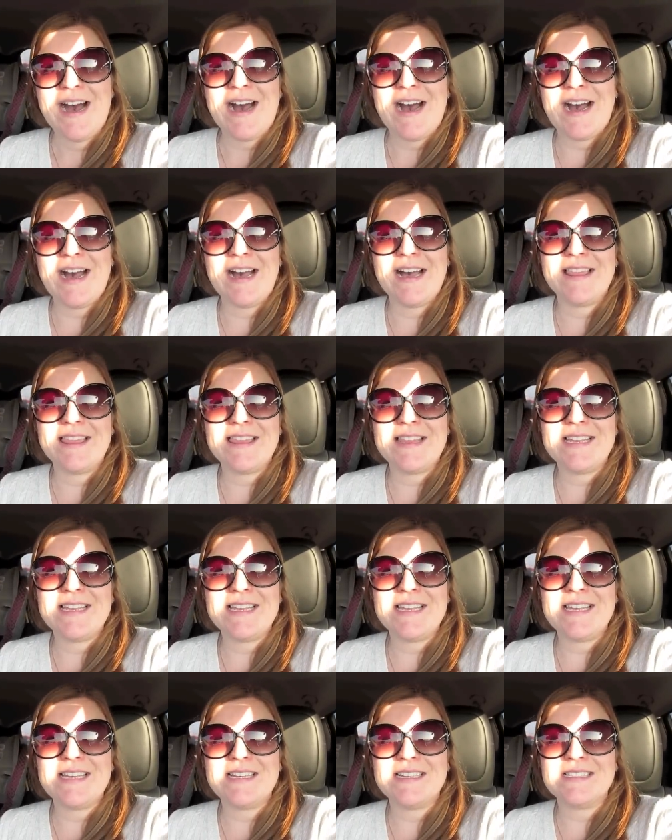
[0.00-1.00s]
on
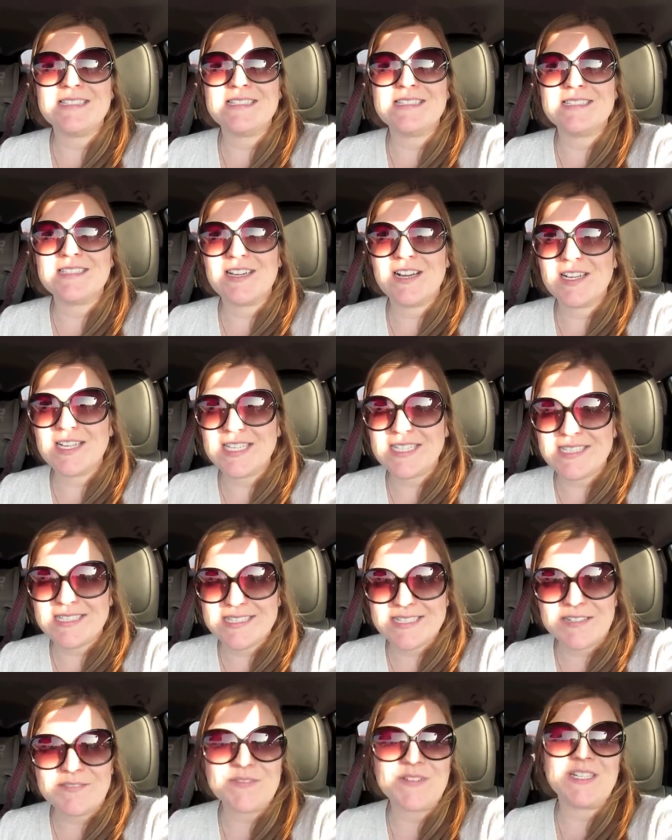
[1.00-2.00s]
the stocking
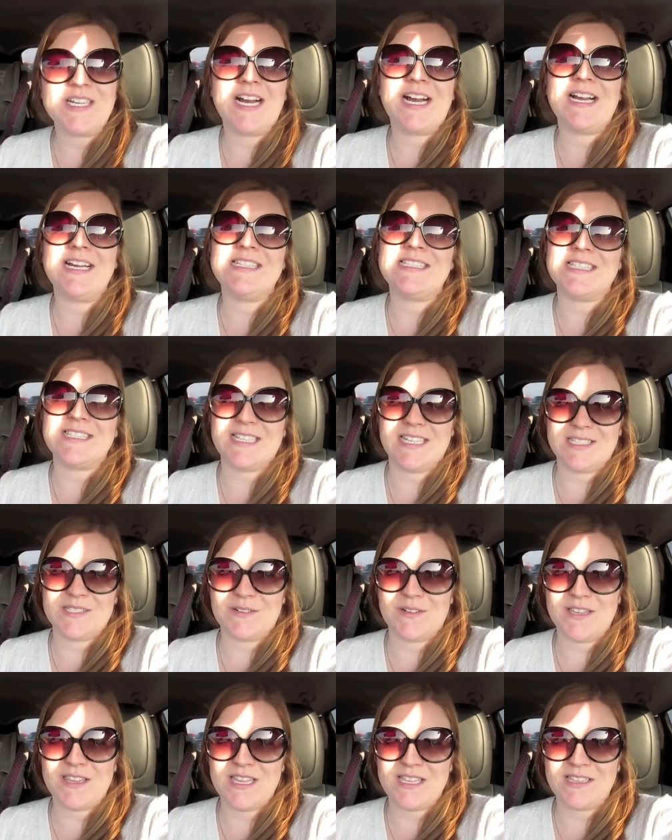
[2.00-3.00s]
stuffer guides and that
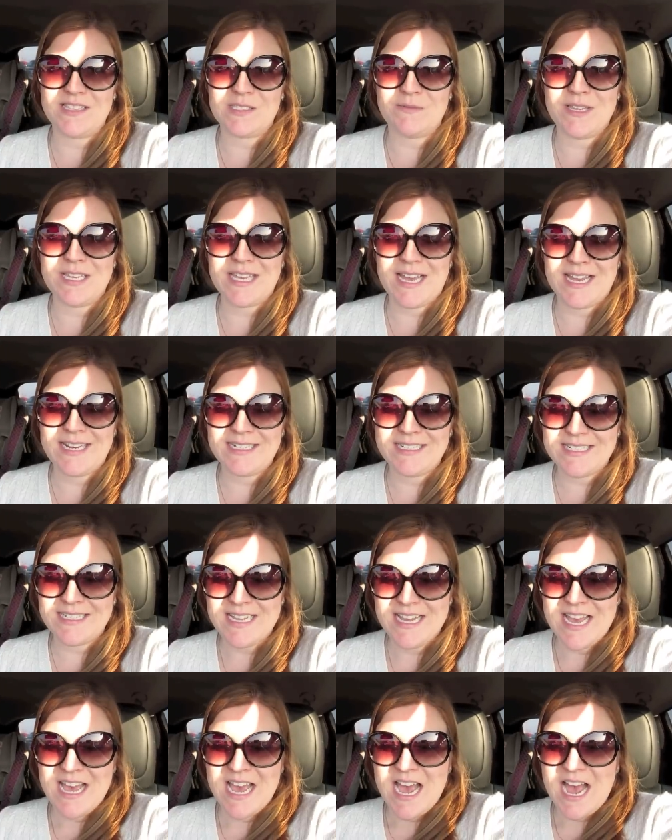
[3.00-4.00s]
sort of thing this weekend.
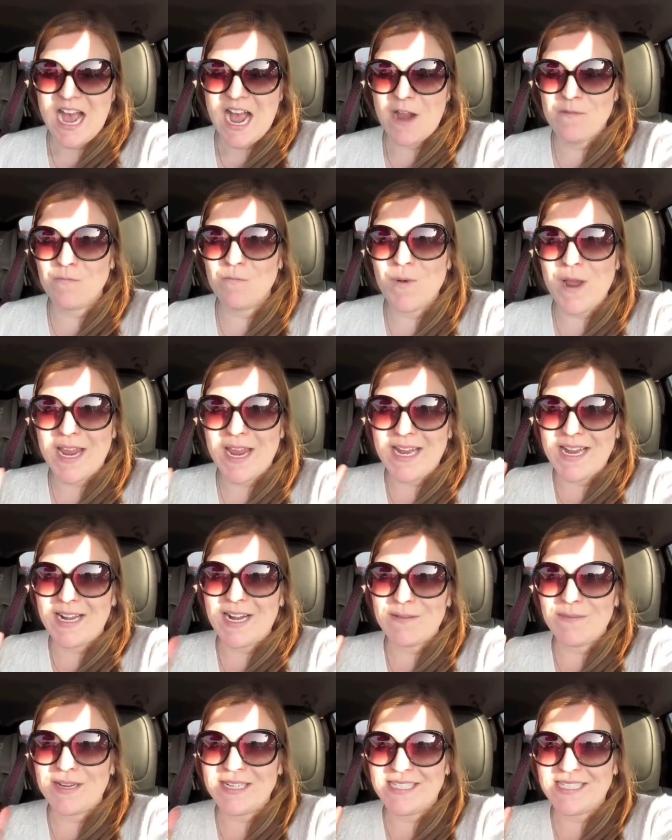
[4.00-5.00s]
I'm waiting
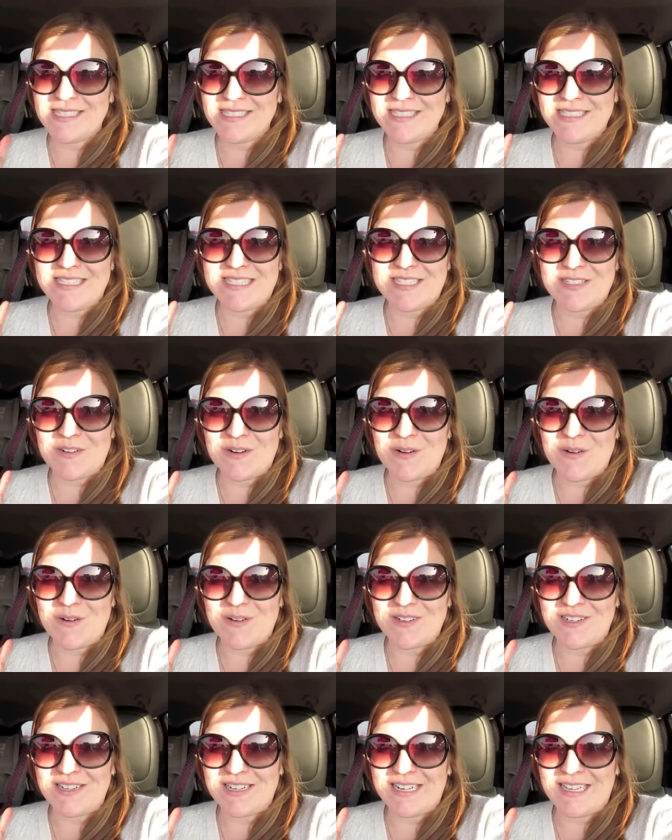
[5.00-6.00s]
on my Disney store
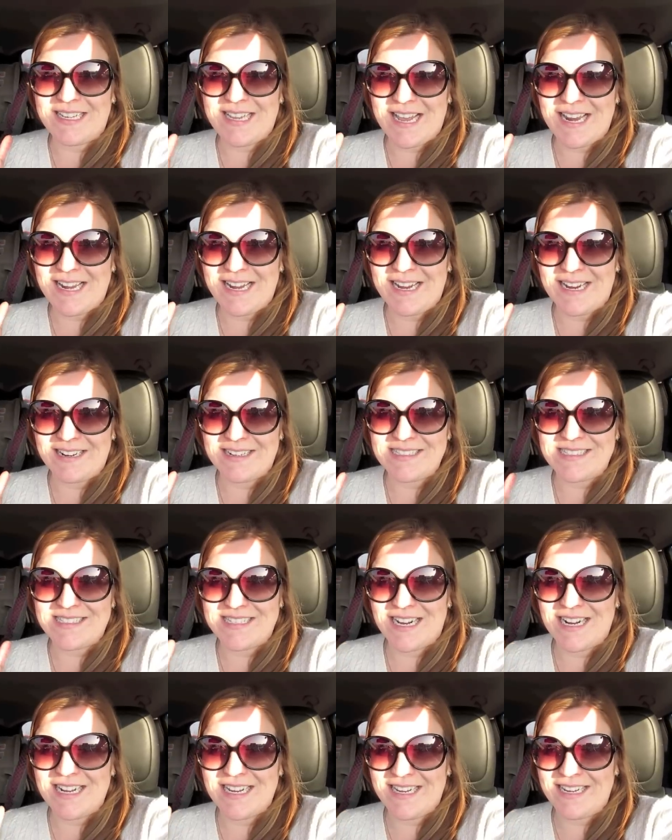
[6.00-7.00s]
order to get here. It's
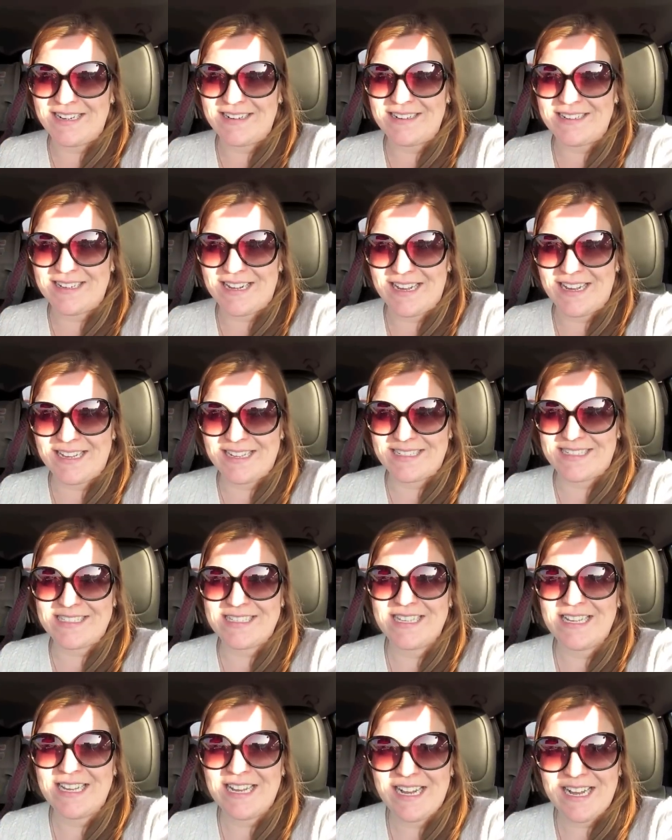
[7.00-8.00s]
not here yet.